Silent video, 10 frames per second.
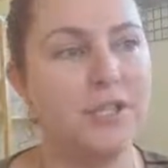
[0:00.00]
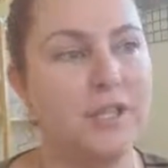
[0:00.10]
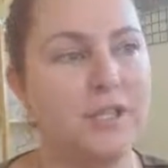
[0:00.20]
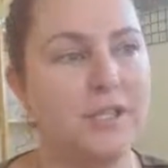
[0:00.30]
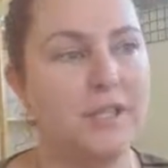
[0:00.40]

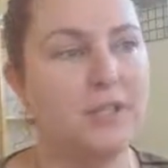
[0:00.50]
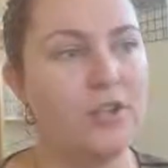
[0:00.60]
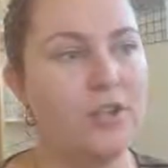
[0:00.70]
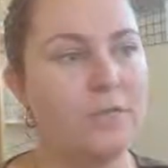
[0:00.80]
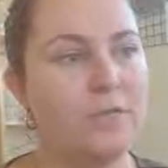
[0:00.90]
GST
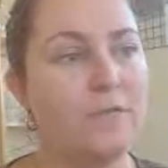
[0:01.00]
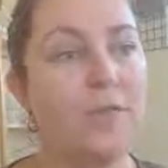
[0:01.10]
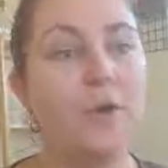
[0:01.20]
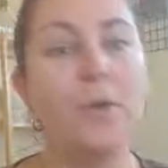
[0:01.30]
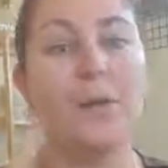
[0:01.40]
turnover for
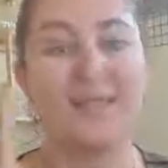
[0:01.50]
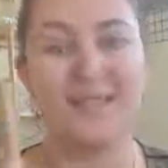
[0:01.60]
the quarter